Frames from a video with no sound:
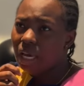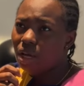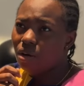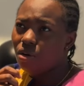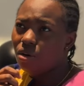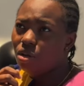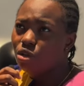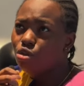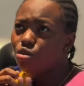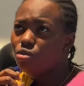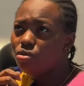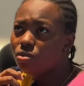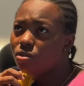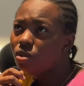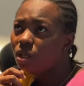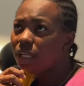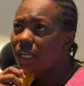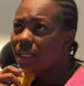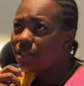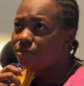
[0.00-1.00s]
costs two
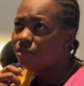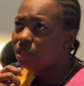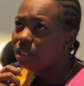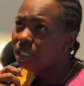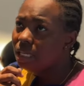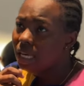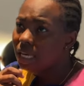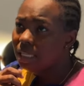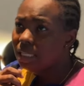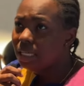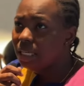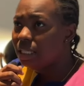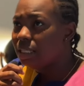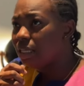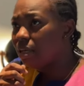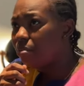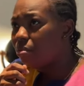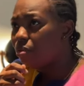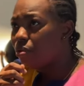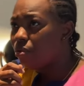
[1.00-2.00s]
dollars for ten days
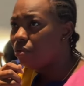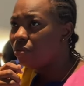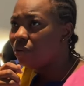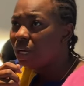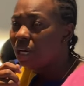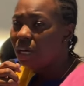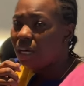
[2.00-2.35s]
above.